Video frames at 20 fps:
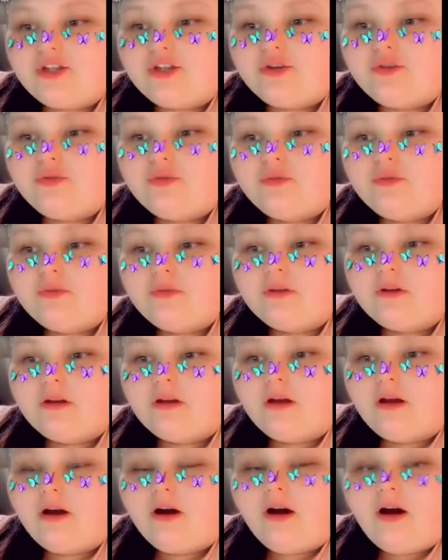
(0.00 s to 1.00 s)
You
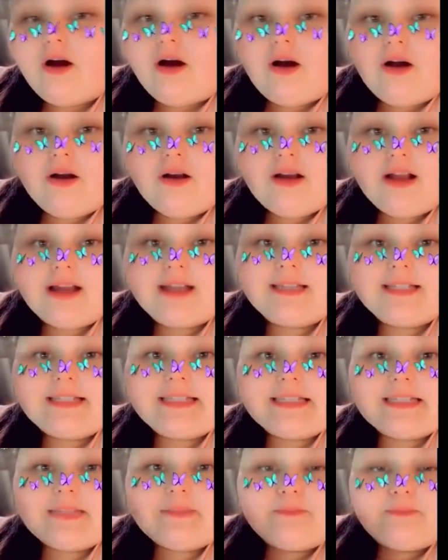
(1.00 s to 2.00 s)
are a
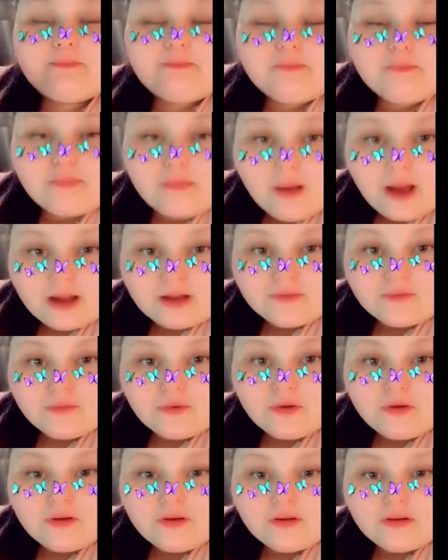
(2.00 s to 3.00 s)

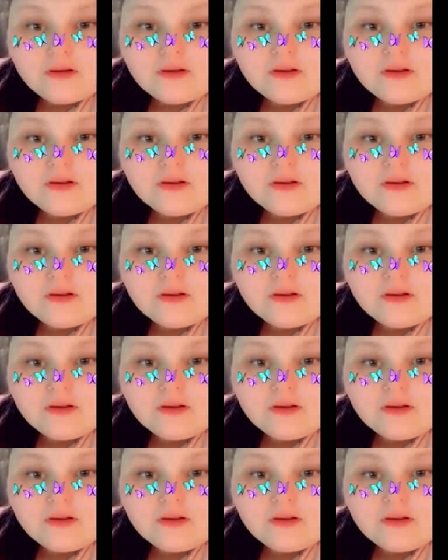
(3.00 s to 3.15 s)
disrespectful